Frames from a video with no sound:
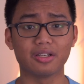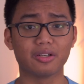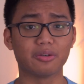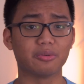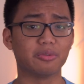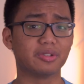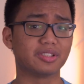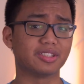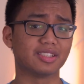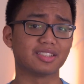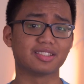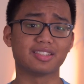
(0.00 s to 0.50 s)

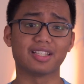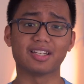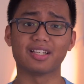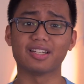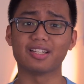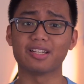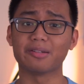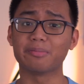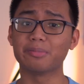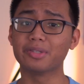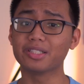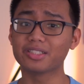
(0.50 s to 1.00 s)
which is
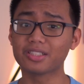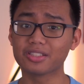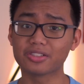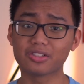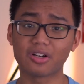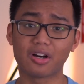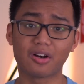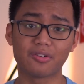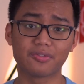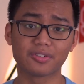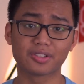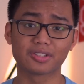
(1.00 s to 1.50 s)
that admissions
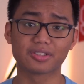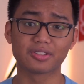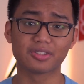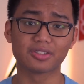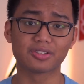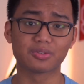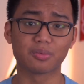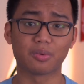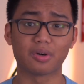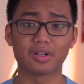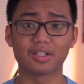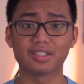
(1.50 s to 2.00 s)

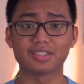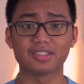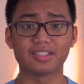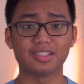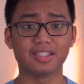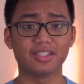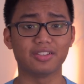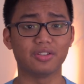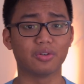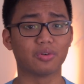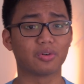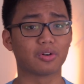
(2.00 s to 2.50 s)
officers want to
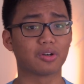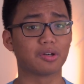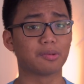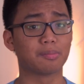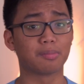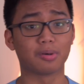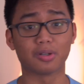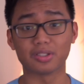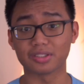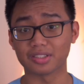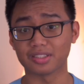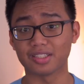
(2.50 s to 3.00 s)
see your
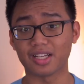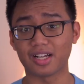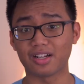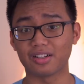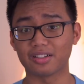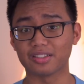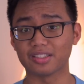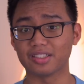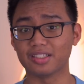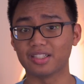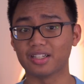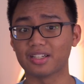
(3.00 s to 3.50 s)

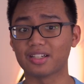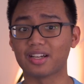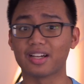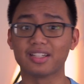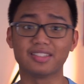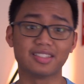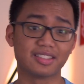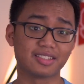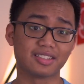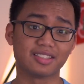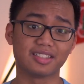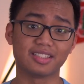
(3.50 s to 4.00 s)
personality and
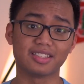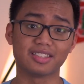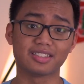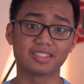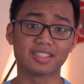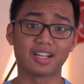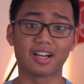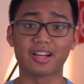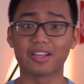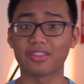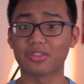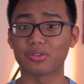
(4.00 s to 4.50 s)
identity
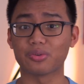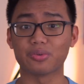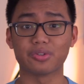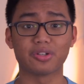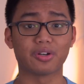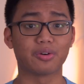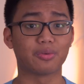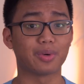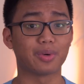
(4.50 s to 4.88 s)
shine through your